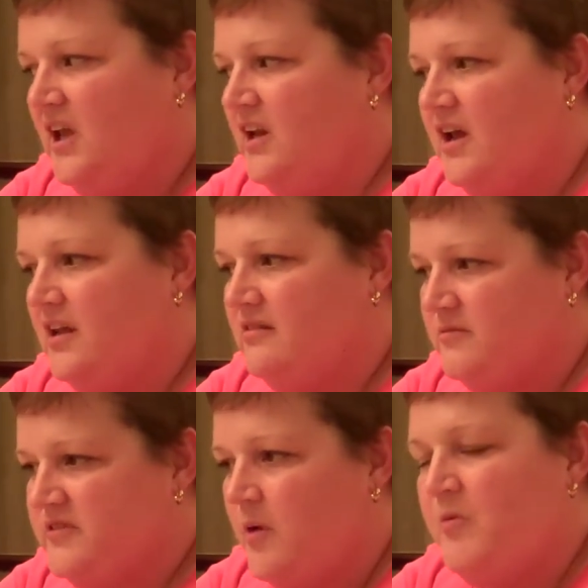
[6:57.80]
and I,
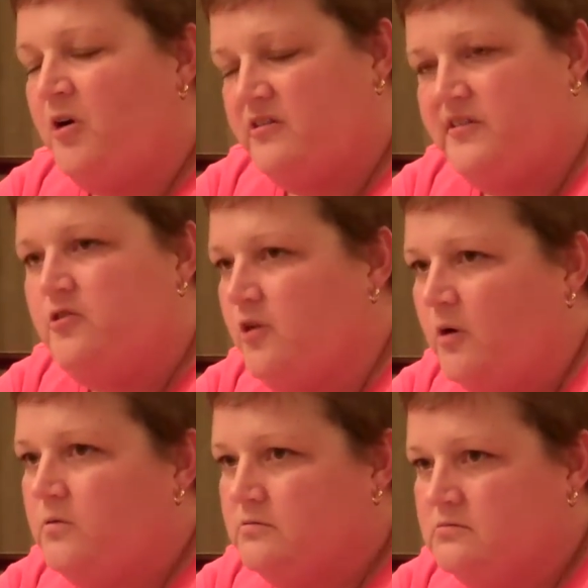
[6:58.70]
some are zero
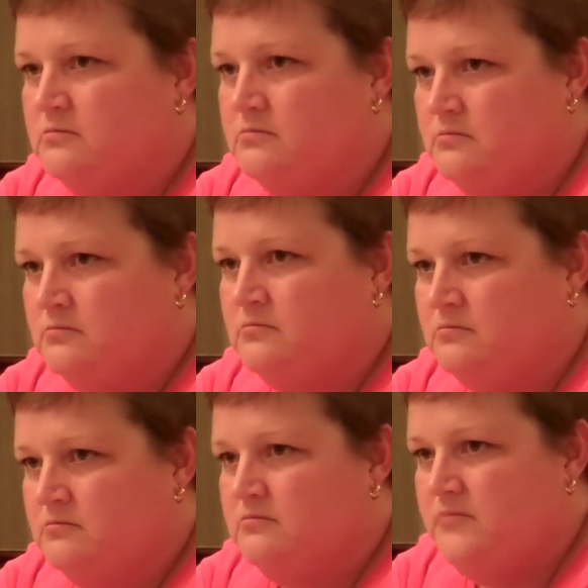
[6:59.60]

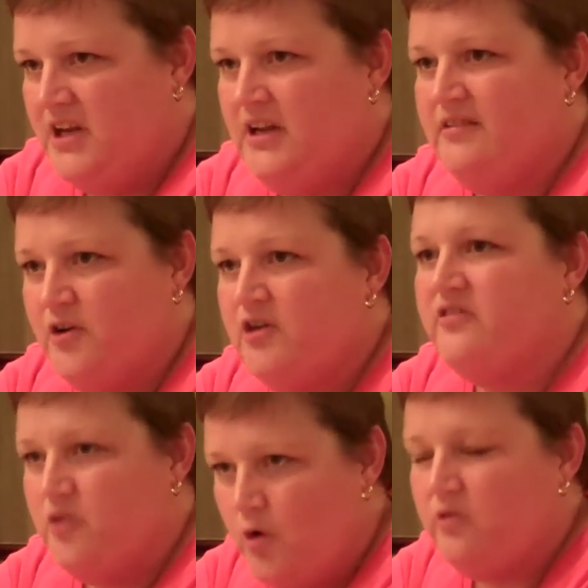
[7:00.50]
meaning there
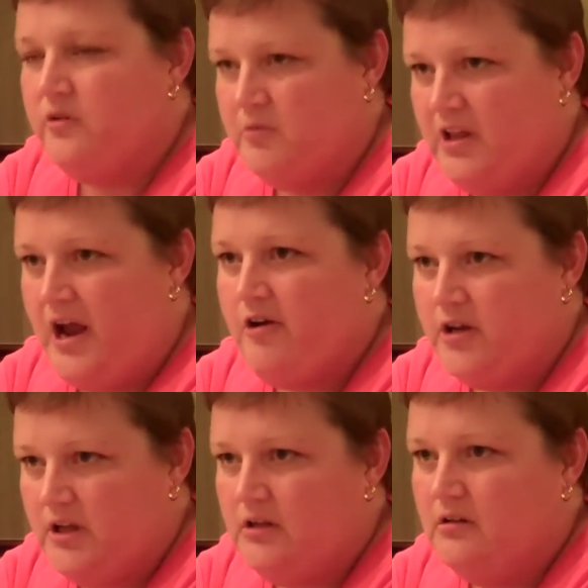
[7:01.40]
is no
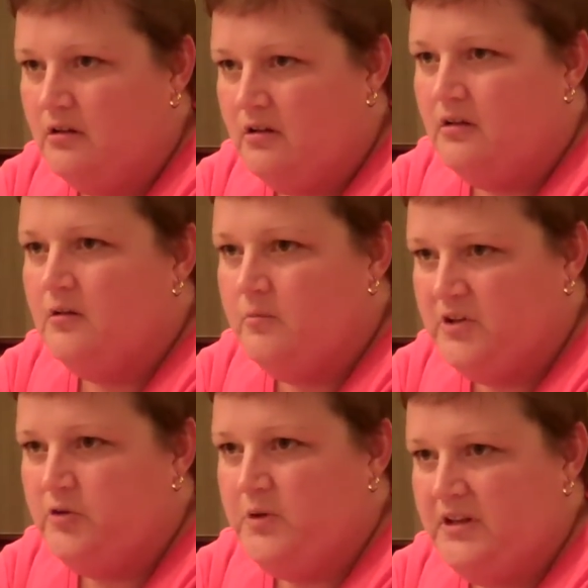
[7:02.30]
similarity mm-hmm.
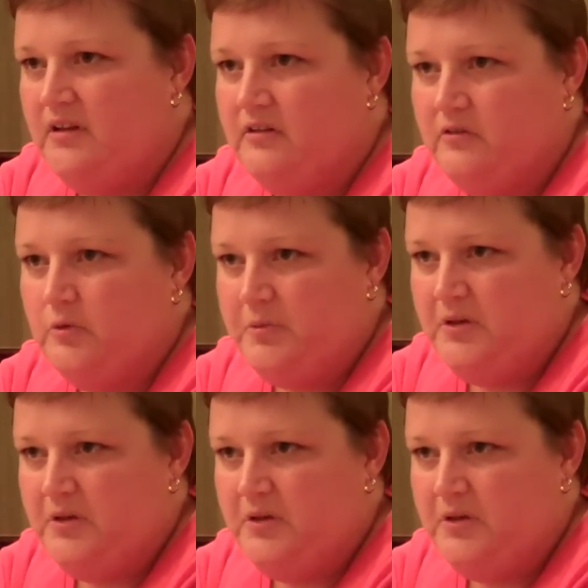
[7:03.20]
between these two